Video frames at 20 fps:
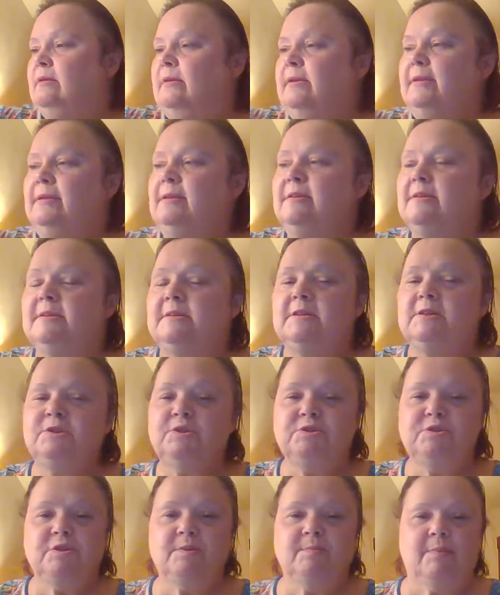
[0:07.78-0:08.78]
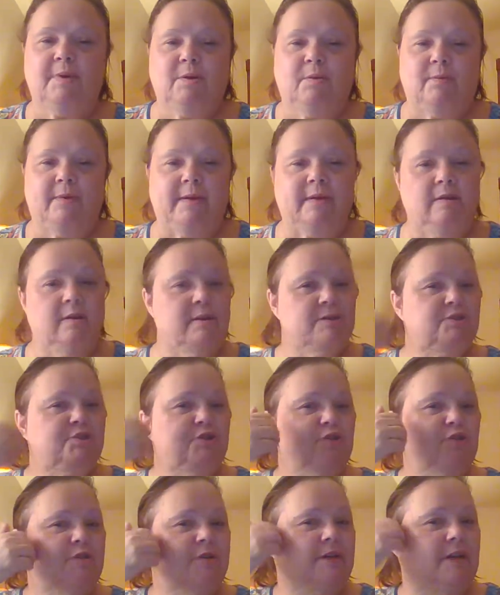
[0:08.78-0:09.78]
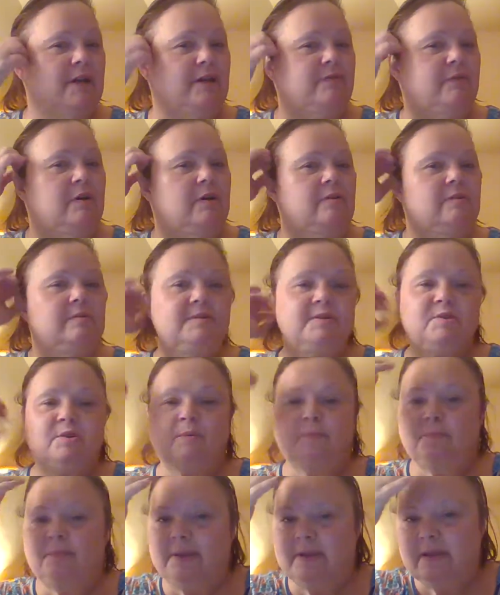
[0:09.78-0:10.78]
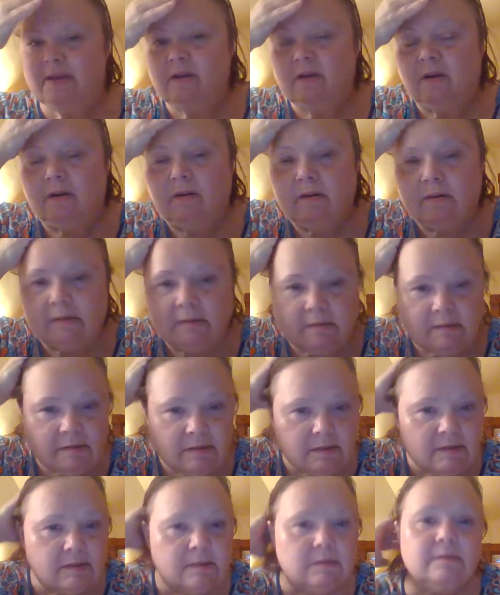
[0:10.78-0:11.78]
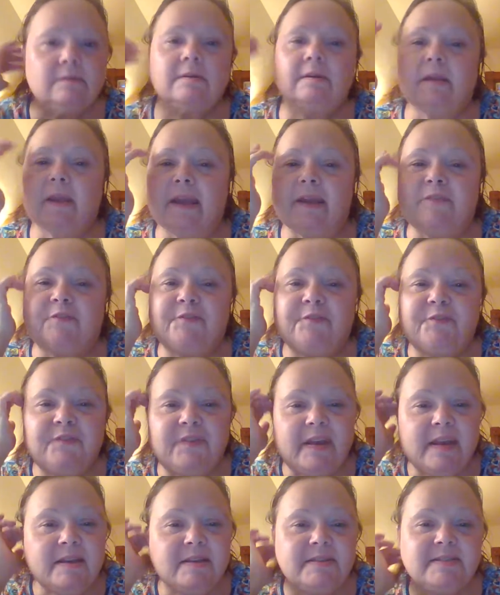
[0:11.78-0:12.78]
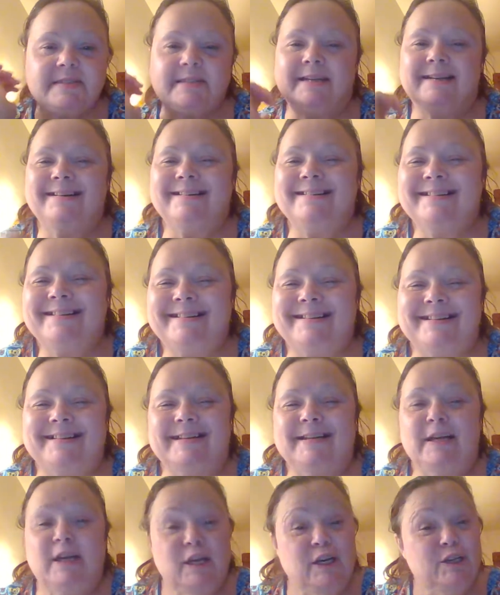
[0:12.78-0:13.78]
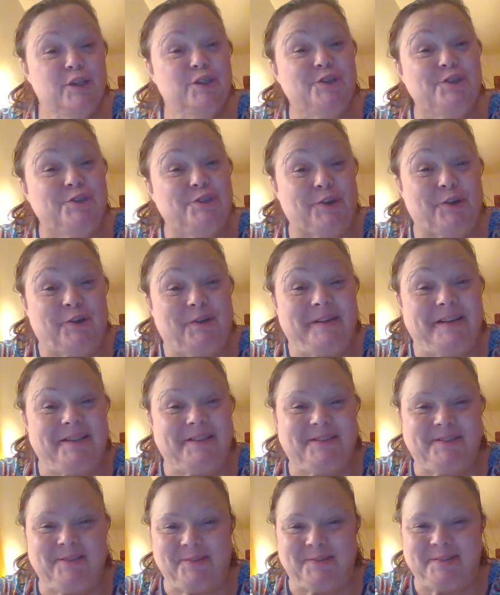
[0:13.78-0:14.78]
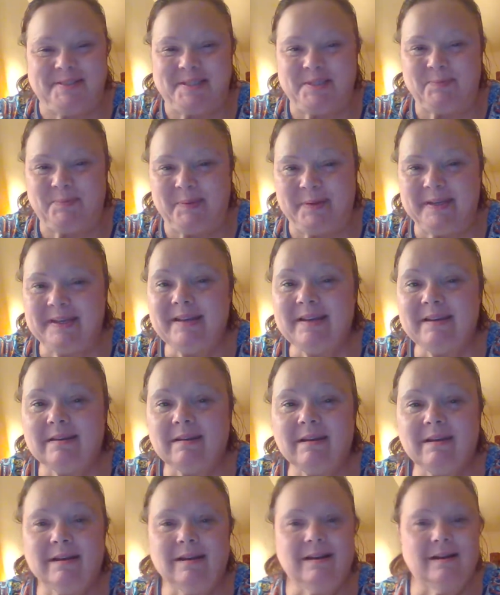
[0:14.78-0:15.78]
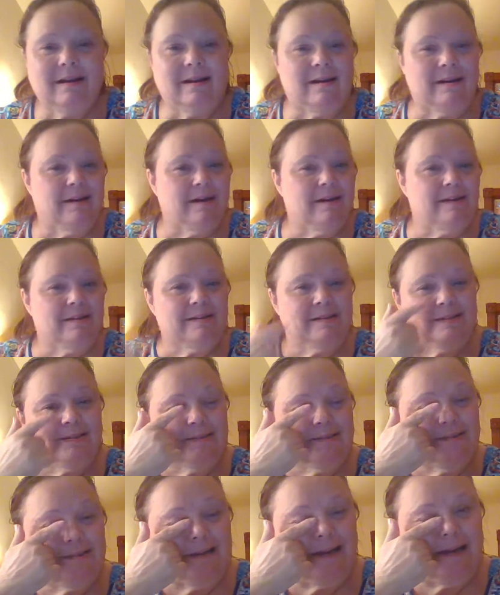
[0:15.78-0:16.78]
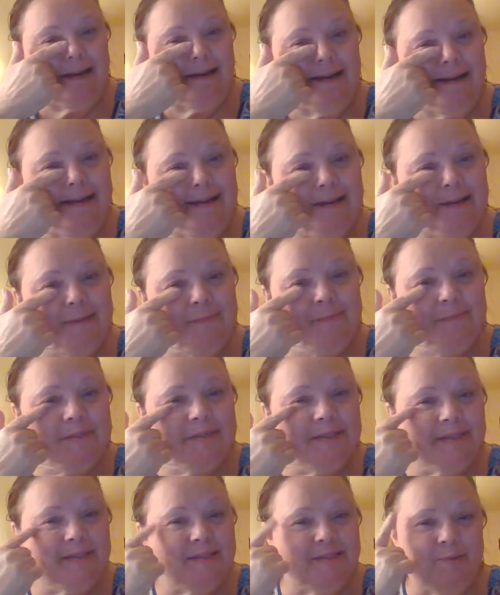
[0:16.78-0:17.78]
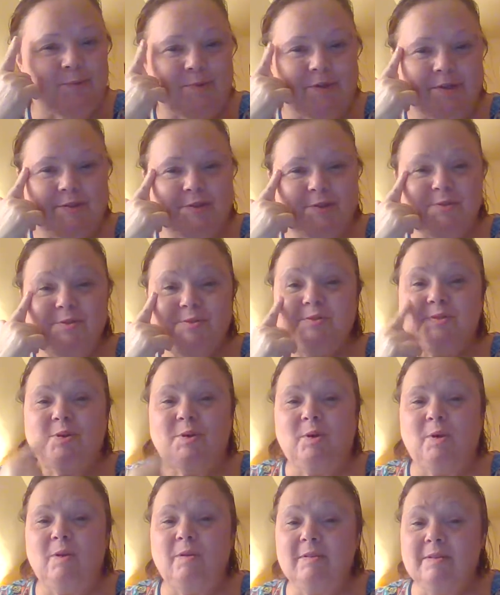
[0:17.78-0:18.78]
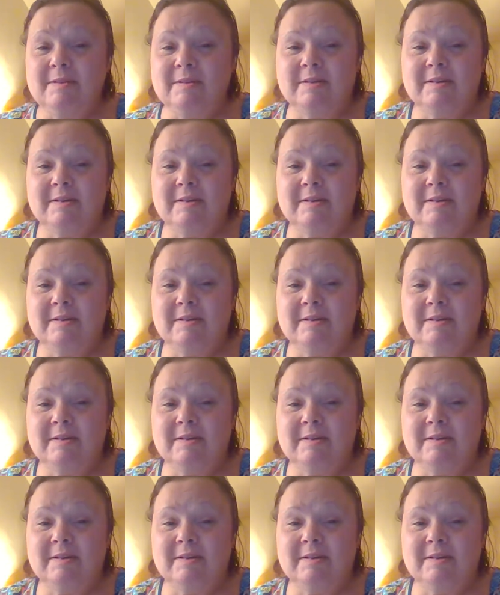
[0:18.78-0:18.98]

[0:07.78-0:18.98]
In addition to my weight loss journey, I've also been on a face journey, so to speak. I am 61 years old.